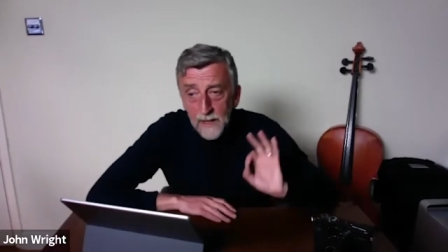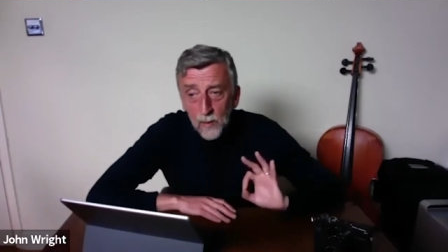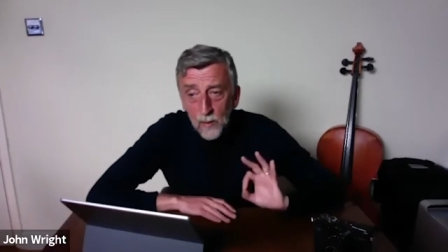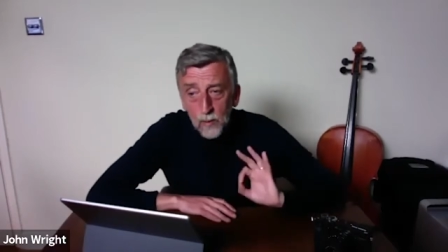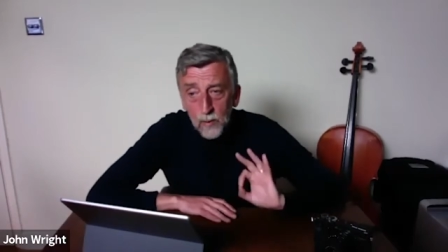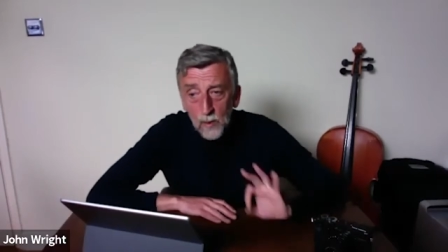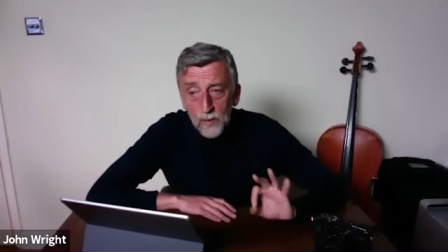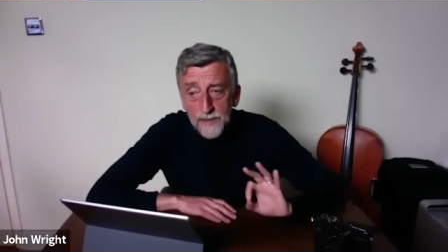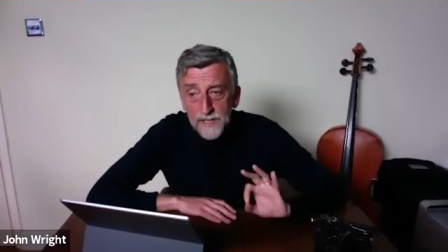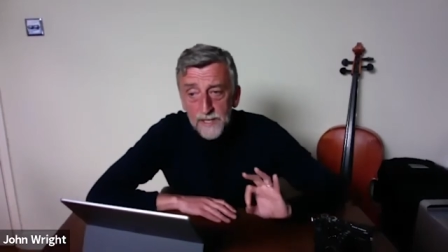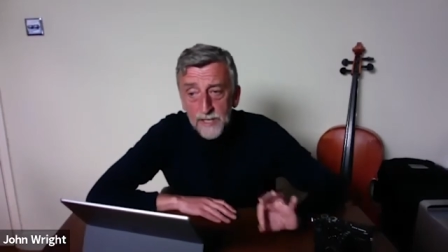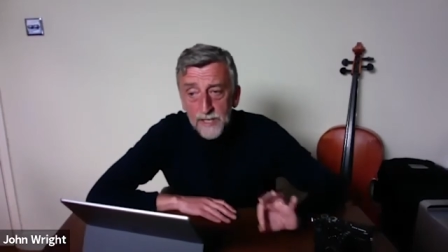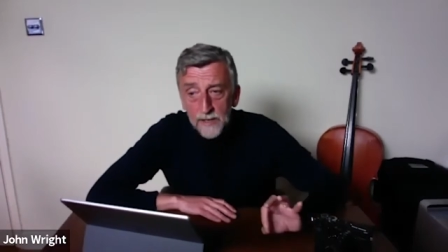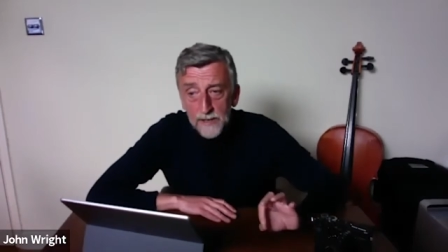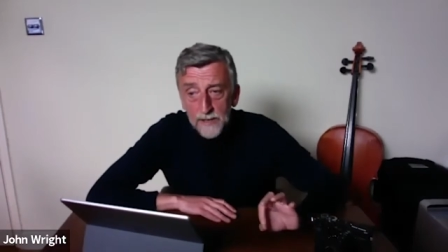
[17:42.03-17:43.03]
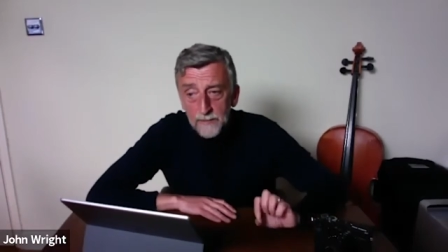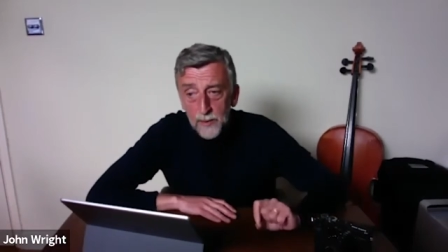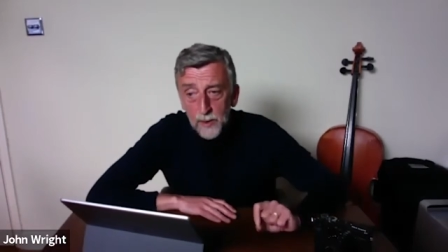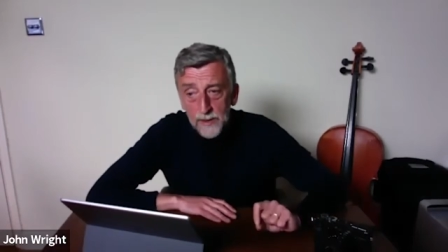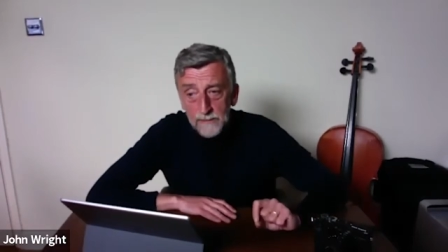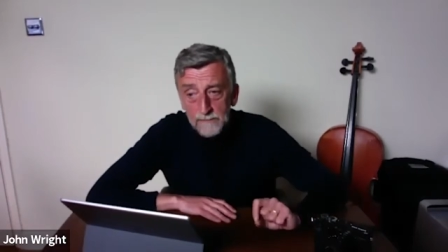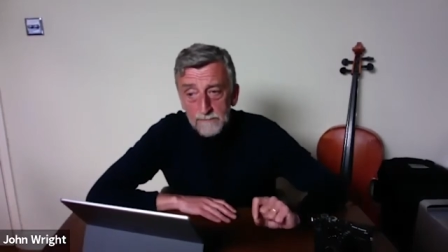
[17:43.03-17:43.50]
what was the turning
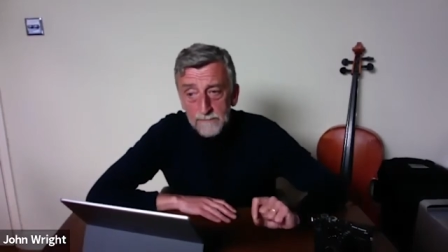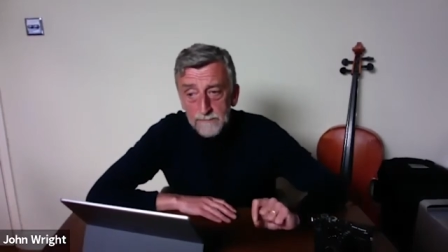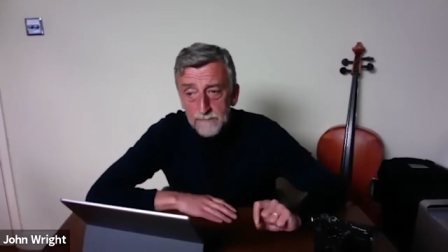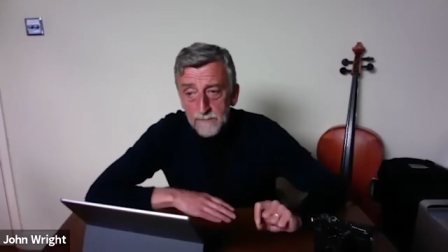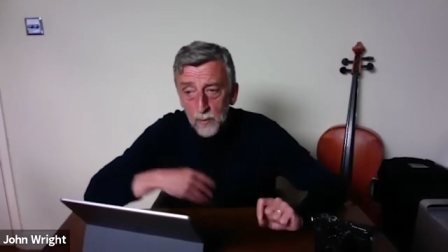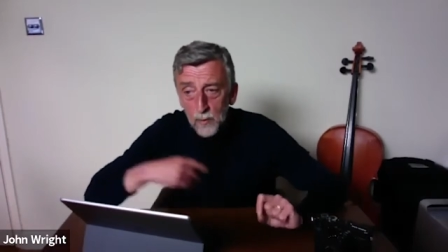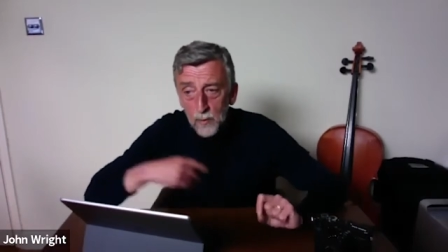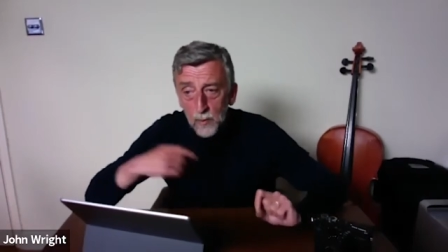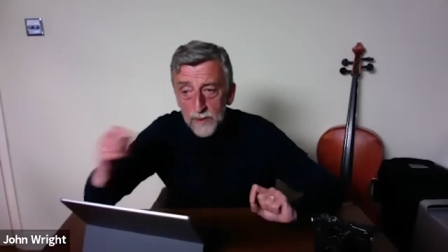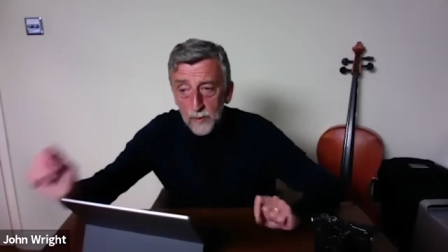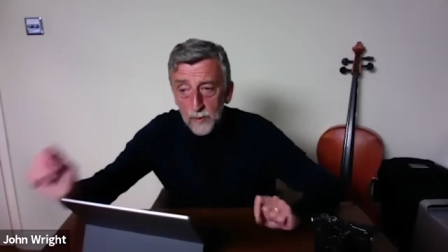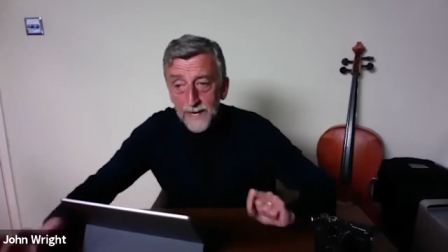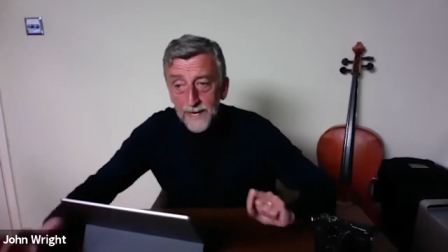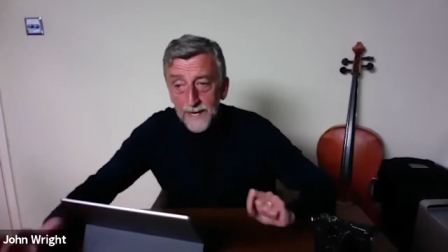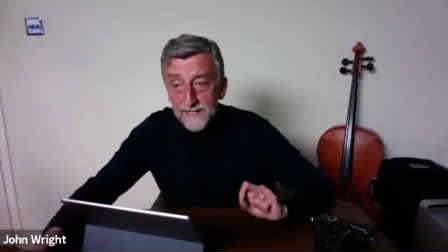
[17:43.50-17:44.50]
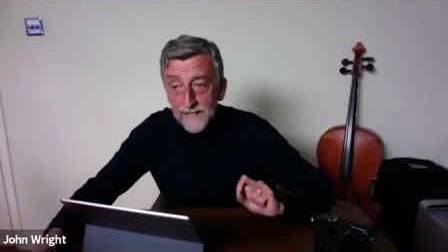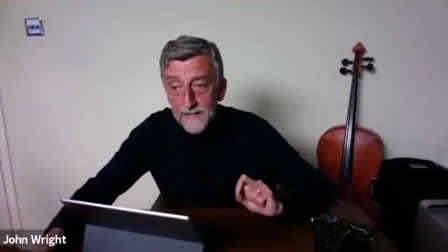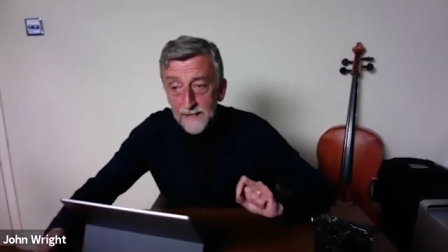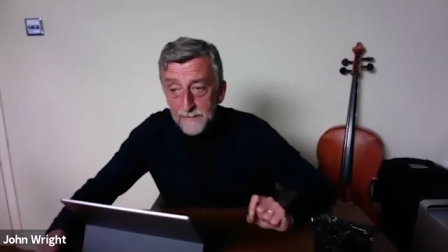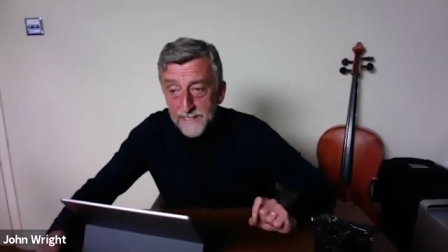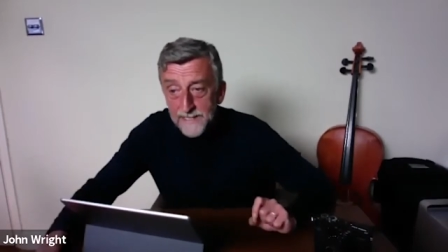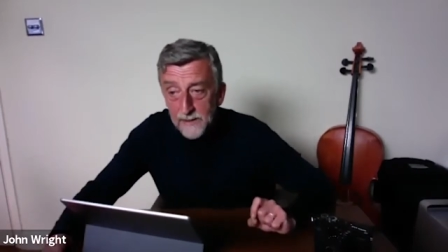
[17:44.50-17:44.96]
point when you began to
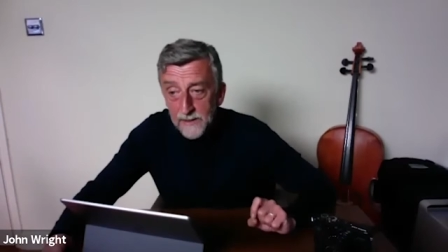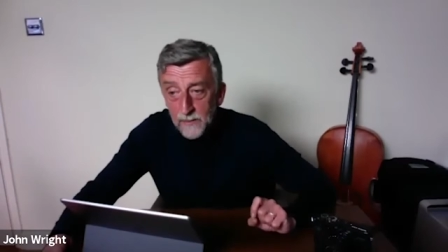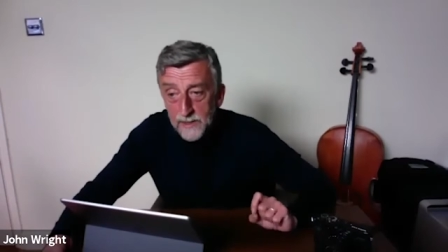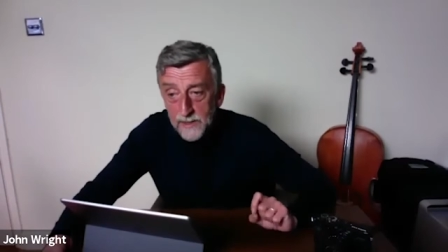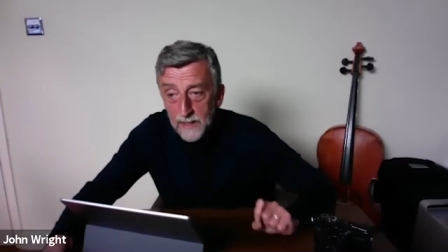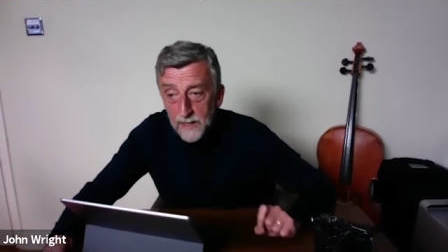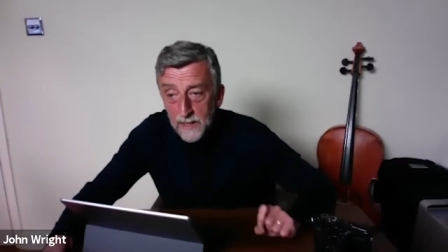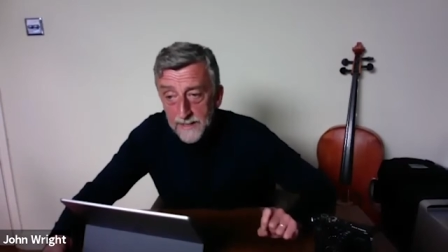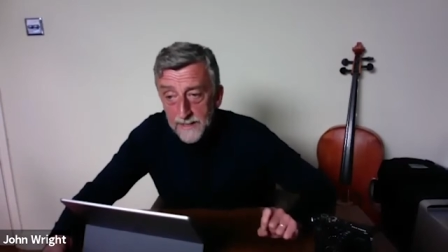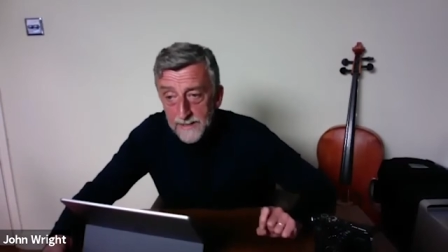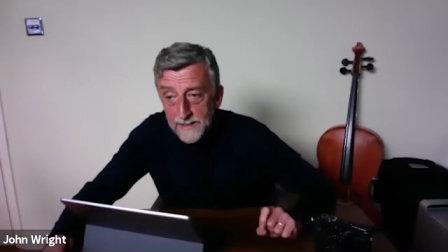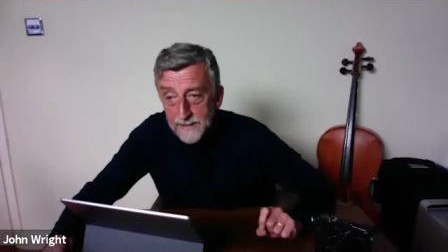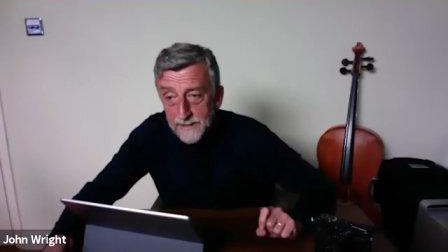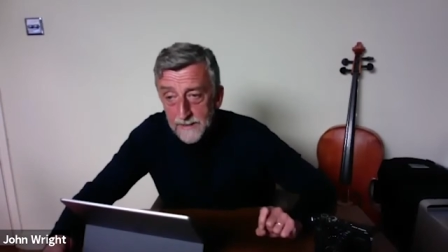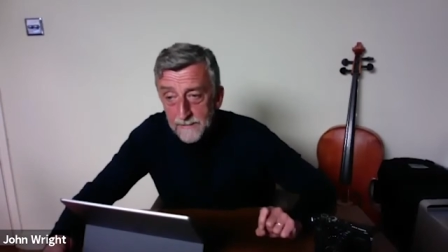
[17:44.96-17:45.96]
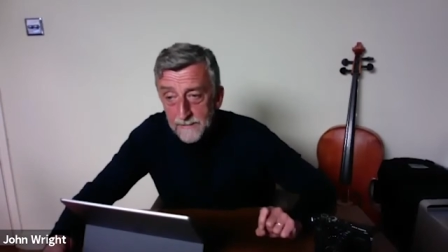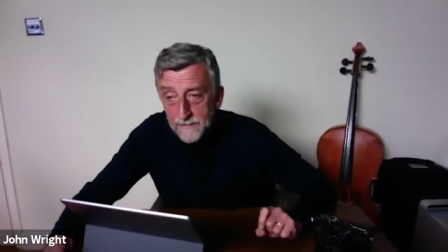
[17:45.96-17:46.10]
get busy with clients